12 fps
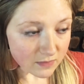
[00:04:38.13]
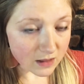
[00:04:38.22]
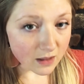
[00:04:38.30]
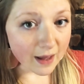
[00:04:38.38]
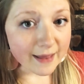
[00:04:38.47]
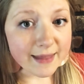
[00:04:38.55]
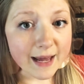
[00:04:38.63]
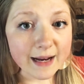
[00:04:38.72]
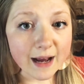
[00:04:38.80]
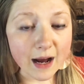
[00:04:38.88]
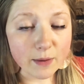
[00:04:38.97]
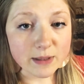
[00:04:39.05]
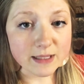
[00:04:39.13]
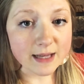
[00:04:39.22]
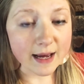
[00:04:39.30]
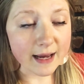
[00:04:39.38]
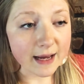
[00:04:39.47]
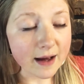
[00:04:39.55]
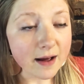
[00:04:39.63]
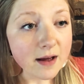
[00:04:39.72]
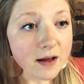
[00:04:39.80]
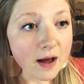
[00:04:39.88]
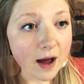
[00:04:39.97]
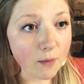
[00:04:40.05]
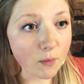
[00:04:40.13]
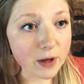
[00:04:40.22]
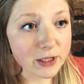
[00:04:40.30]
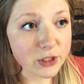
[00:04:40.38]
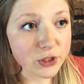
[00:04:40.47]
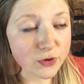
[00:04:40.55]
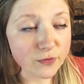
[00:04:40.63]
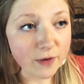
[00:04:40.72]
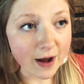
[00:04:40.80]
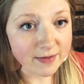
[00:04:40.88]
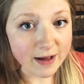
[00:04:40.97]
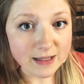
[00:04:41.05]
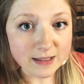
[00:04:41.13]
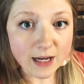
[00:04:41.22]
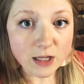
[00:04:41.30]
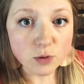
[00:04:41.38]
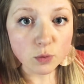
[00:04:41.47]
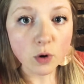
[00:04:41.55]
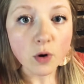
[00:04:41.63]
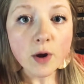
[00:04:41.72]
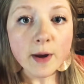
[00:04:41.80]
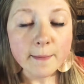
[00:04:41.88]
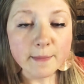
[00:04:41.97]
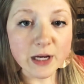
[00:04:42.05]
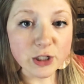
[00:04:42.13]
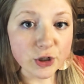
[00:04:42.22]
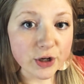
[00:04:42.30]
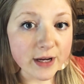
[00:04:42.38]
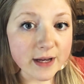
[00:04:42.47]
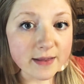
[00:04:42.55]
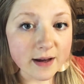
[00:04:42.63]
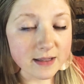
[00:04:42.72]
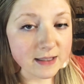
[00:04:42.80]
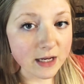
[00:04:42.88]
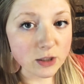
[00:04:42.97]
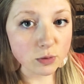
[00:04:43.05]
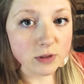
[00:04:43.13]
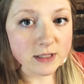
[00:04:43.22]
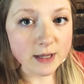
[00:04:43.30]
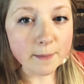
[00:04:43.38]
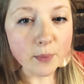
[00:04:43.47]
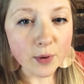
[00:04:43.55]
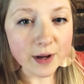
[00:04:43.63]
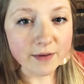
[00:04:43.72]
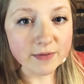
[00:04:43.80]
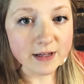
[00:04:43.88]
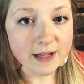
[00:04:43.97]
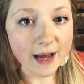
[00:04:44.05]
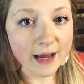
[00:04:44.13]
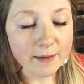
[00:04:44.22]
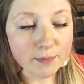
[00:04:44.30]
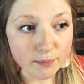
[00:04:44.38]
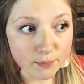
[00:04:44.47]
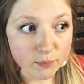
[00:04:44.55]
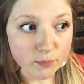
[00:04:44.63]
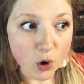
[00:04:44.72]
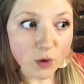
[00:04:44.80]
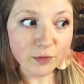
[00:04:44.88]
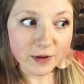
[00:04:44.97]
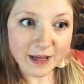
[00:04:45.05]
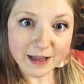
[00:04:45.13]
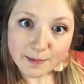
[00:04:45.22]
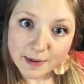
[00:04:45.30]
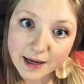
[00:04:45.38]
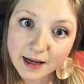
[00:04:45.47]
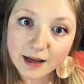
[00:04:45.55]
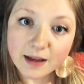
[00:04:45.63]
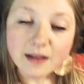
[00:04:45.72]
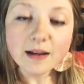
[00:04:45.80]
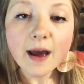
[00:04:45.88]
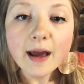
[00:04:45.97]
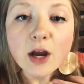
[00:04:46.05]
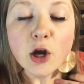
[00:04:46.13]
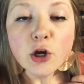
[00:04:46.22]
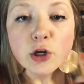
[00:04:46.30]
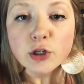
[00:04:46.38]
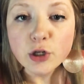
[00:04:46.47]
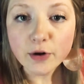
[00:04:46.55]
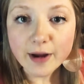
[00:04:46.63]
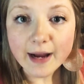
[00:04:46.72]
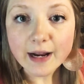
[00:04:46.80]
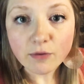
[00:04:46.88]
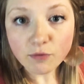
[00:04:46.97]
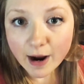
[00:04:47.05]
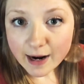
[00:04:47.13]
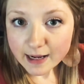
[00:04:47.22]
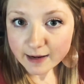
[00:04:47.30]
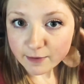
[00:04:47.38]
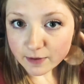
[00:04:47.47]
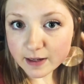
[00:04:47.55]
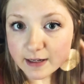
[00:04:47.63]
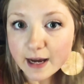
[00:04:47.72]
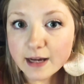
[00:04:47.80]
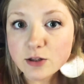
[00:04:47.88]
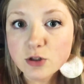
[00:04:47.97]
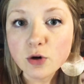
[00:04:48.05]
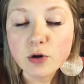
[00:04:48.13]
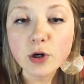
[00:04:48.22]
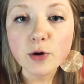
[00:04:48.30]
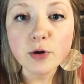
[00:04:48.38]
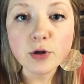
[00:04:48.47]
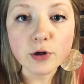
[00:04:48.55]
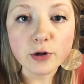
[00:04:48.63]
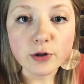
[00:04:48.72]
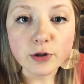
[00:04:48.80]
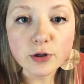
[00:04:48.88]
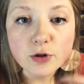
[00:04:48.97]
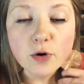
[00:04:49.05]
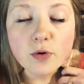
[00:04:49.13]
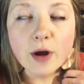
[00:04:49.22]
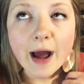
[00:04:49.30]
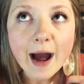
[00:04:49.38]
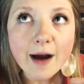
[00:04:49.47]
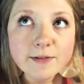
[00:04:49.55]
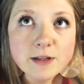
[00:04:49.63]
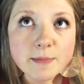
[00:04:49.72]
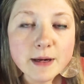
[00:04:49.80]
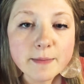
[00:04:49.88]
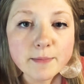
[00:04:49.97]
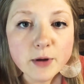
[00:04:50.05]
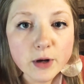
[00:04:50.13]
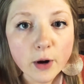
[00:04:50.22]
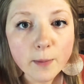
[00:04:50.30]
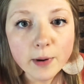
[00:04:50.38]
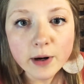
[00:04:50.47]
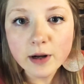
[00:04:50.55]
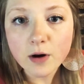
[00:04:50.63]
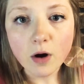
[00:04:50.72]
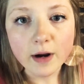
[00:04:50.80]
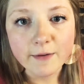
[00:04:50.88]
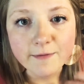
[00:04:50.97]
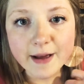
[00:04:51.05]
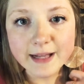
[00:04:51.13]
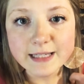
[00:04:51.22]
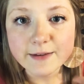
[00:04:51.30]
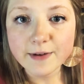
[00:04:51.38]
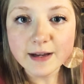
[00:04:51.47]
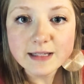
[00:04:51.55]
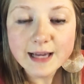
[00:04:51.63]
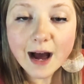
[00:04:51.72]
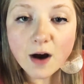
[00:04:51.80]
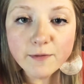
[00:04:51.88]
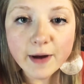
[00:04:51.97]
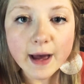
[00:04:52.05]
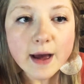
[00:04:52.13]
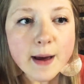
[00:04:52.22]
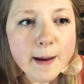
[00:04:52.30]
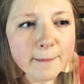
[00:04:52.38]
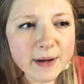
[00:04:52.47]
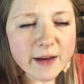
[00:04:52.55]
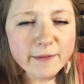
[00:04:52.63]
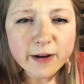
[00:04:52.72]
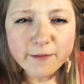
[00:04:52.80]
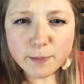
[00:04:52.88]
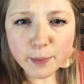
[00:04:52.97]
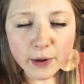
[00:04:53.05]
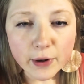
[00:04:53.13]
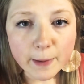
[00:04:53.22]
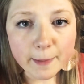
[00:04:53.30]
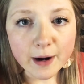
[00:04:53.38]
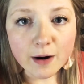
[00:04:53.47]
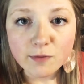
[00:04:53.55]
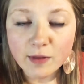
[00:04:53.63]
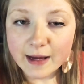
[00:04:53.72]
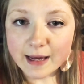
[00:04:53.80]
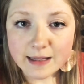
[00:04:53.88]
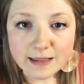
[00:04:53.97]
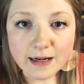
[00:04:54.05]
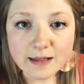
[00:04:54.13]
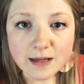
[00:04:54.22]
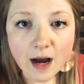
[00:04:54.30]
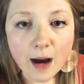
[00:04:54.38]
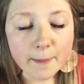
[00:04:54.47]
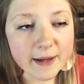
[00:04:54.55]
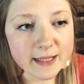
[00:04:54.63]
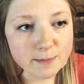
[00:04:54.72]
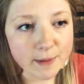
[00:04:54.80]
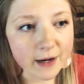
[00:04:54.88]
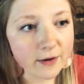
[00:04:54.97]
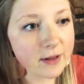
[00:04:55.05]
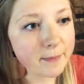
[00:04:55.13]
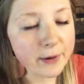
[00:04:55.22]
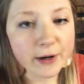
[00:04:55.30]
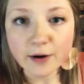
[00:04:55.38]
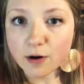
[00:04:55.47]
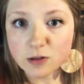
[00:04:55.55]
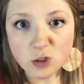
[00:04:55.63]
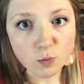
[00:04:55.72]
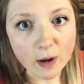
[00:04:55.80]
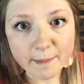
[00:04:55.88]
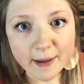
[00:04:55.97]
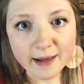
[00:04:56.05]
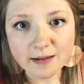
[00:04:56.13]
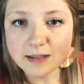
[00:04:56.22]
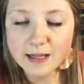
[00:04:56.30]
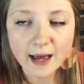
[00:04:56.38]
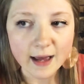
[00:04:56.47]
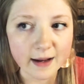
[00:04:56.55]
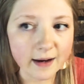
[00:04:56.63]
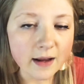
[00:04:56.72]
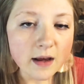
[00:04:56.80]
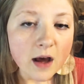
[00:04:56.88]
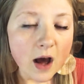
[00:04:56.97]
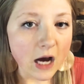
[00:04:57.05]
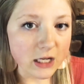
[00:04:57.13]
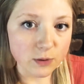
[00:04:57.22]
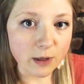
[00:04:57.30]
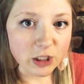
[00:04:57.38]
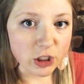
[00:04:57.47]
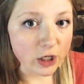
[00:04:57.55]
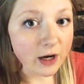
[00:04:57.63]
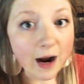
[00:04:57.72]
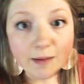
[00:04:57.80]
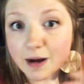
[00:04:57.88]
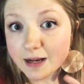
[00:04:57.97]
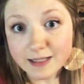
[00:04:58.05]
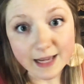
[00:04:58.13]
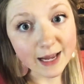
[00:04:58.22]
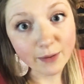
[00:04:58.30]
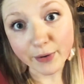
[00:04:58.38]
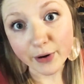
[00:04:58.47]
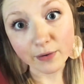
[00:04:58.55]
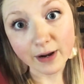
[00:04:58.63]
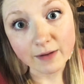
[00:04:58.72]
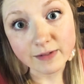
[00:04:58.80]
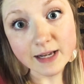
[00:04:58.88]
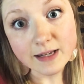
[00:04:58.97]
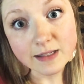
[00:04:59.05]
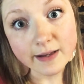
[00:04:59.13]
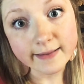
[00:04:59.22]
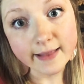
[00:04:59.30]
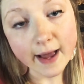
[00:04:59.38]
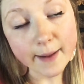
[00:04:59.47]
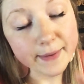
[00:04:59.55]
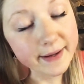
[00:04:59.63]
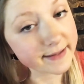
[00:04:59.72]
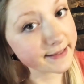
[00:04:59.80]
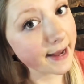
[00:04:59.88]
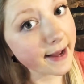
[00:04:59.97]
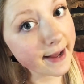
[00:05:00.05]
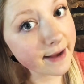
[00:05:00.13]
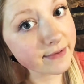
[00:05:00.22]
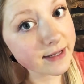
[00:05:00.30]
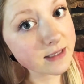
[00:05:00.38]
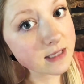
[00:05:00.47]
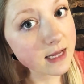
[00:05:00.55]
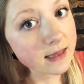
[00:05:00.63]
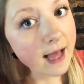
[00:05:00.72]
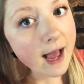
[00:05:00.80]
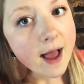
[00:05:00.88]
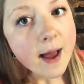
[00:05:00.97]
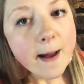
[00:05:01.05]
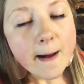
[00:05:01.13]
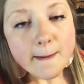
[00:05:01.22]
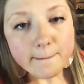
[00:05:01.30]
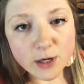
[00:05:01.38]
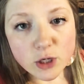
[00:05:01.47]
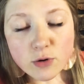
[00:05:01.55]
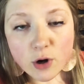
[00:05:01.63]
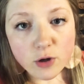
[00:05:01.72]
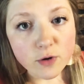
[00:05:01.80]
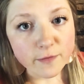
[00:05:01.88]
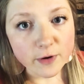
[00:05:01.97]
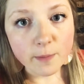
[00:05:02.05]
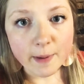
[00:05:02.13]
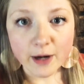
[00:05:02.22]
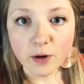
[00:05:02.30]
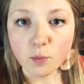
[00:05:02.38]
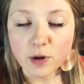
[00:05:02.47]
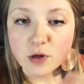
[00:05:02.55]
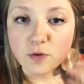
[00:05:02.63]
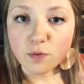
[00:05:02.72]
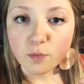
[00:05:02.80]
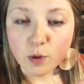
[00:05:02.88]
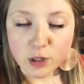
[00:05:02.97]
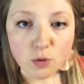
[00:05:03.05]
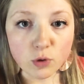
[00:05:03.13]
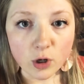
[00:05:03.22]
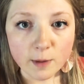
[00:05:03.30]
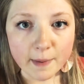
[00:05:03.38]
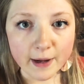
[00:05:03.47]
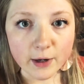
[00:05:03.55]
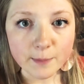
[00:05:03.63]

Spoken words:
And then I would say once you find that schedule, make sure in that schedule some point of the day, hopefully in the beginning of the day, you're getting ready for the day. So you don't have to be, you know, putting on a fancy outfit, but even if you put on a pair of leggings and a top, it's better than putting on sweatpants and a sweatshirt. I'm not saying we don't have days like that, because I have days like that, but you know, you feel better when you look better.